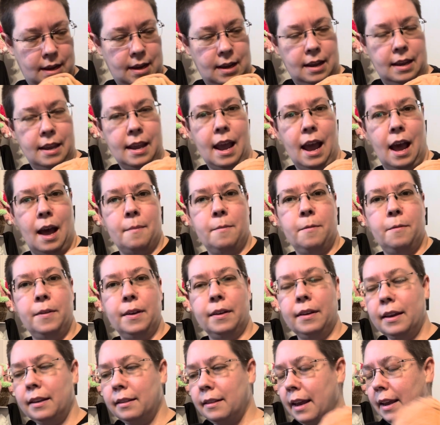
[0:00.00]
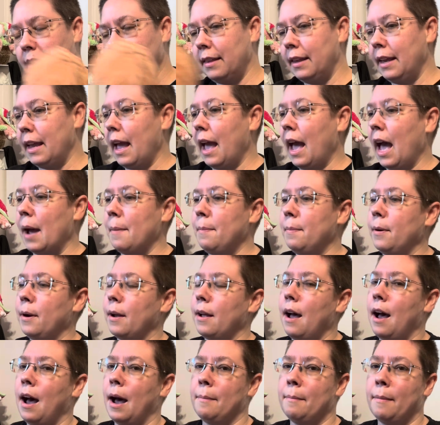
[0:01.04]
yeah, I'm feeling like the
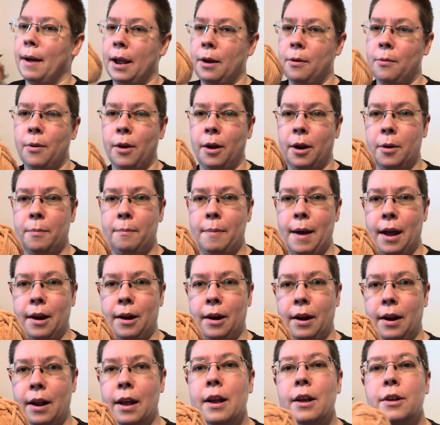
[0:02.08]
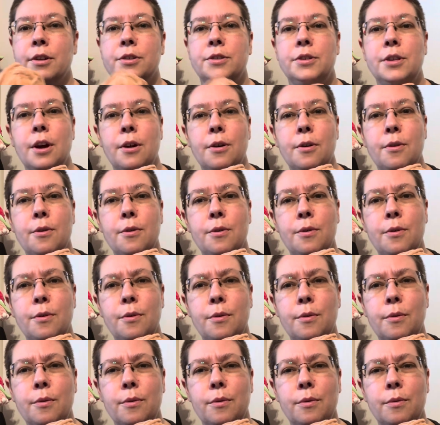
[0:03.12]
apricot might work better.
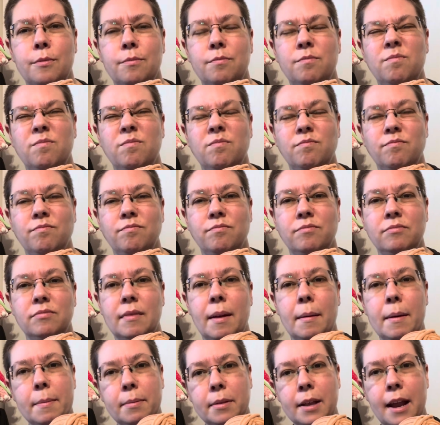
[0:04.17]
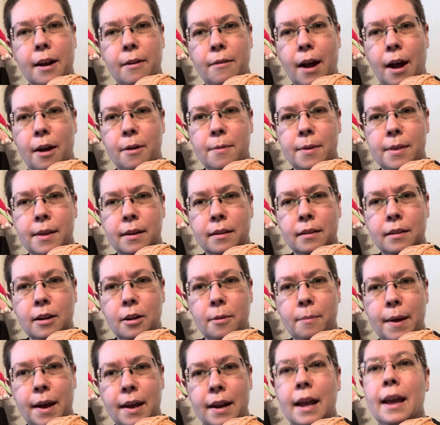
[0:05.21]
So let me play around with it a little
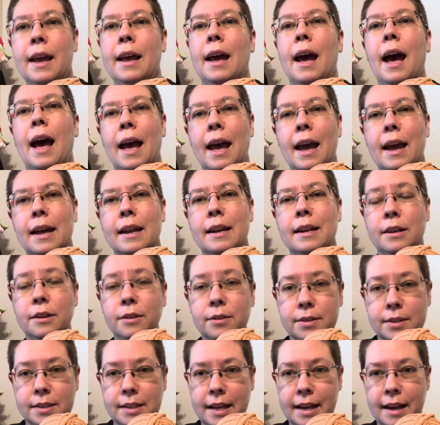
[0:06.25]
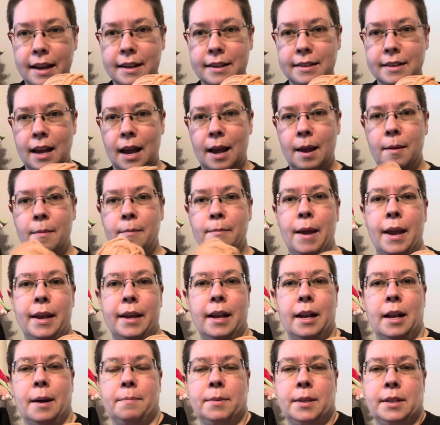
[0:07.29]
bit and you'll see as I am
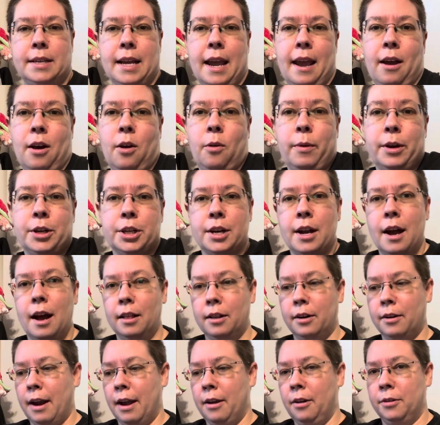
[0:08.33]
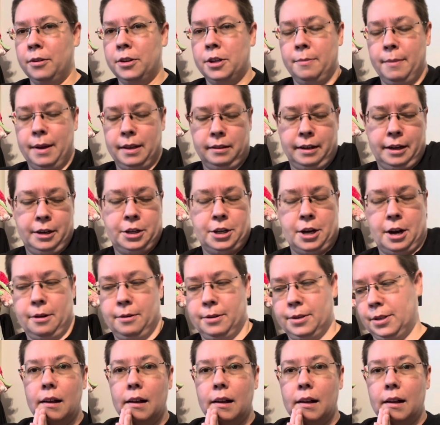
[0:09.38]
making up the tail which color I ultimately
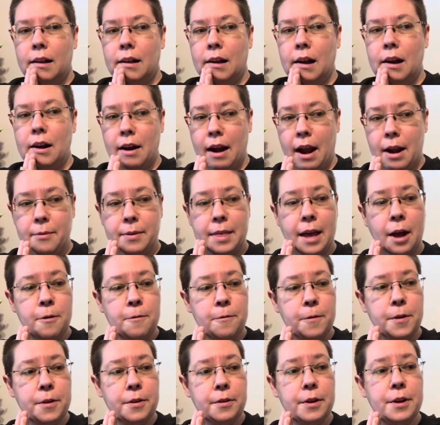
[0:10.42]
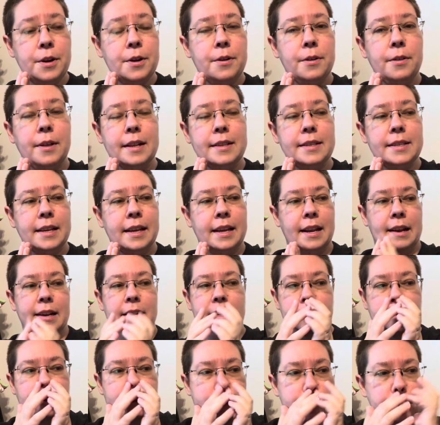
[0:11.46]
chose. All right, without further ado, let's get
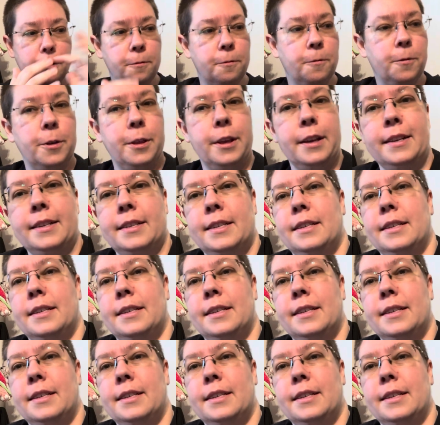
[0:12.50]
into it. So for this